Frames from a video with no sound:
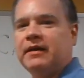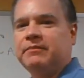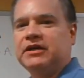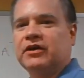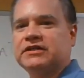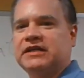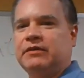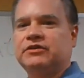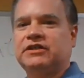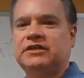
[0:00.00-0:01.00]
Because it
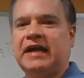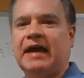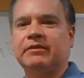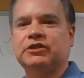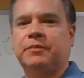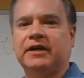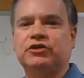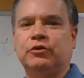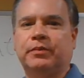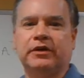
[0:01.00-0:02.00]
was established by
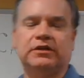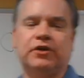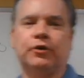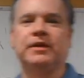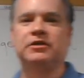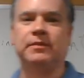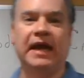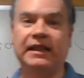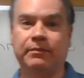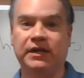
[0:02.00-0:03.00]
superdeterminism
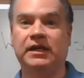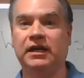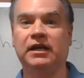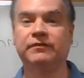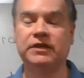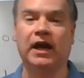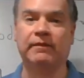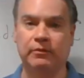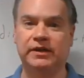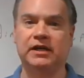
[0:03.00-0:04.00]
at the beginning of
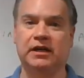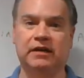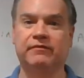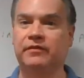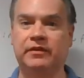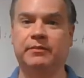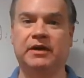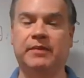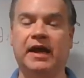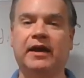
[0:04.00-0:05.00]
time, the beginning of the
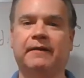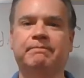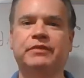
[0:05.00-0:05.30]
Big Bang.